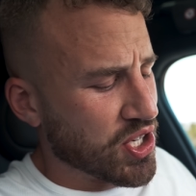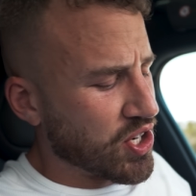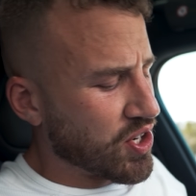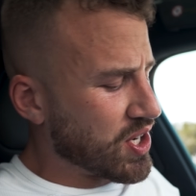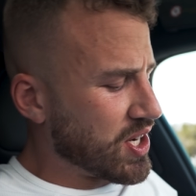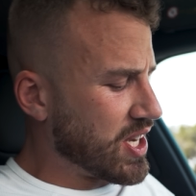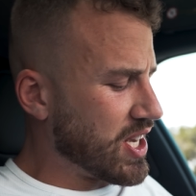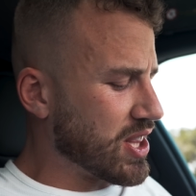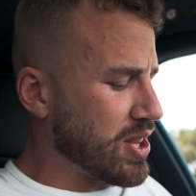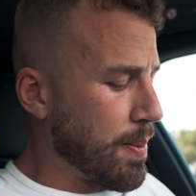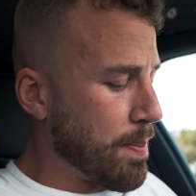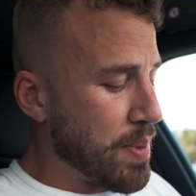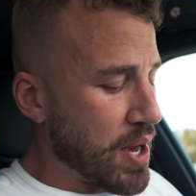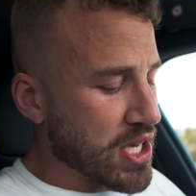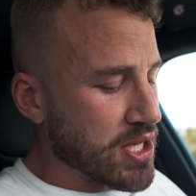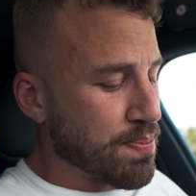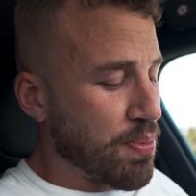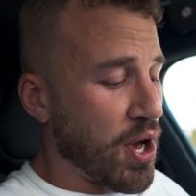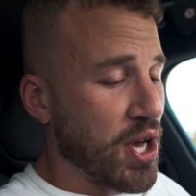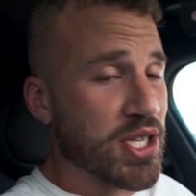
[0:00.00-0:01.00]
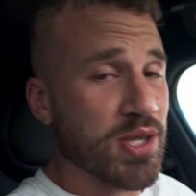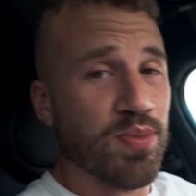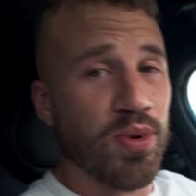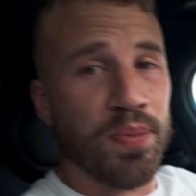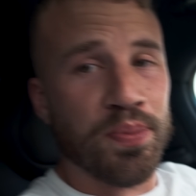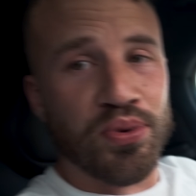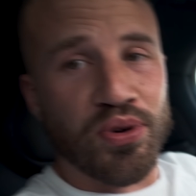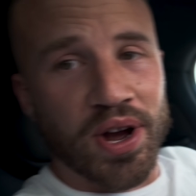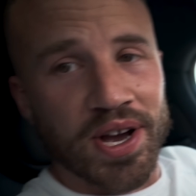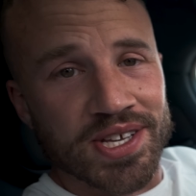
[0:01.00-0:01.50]
you're gonna get the best possible
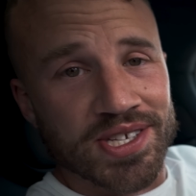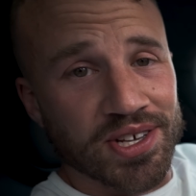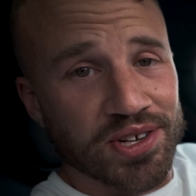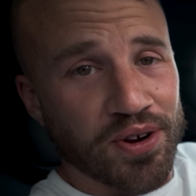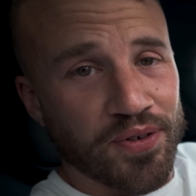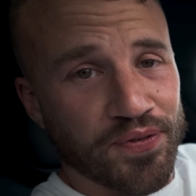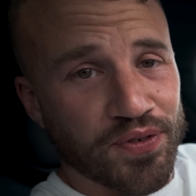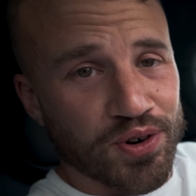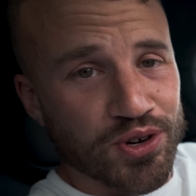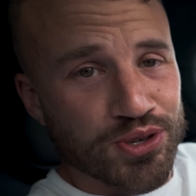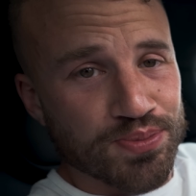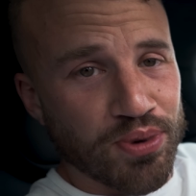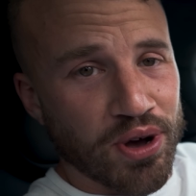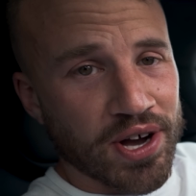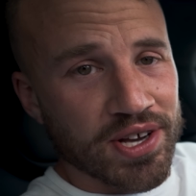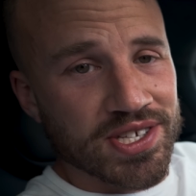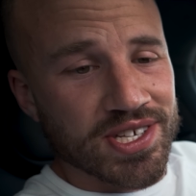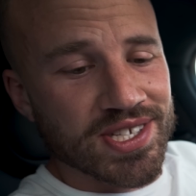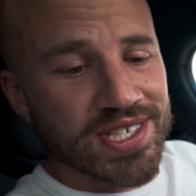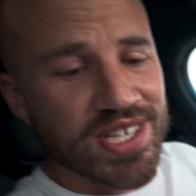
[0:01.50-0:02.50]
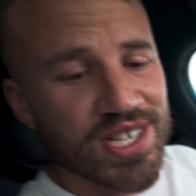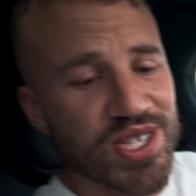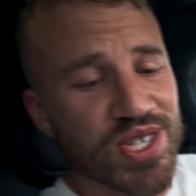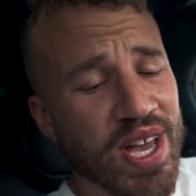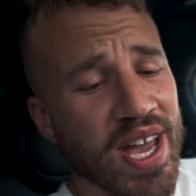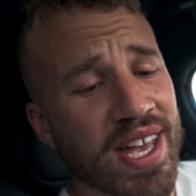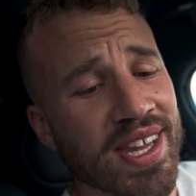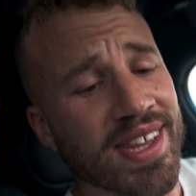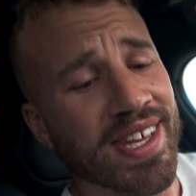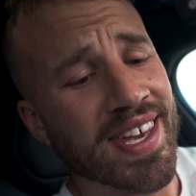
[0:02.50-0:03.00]
price on your first box at Tiege
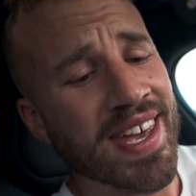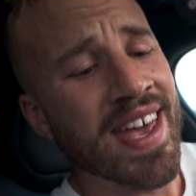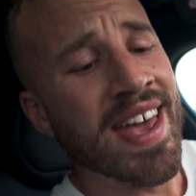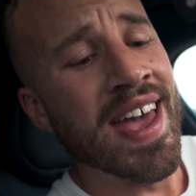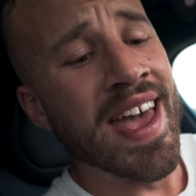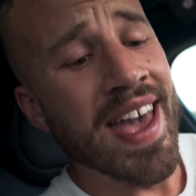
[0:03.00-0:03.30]
Hanley.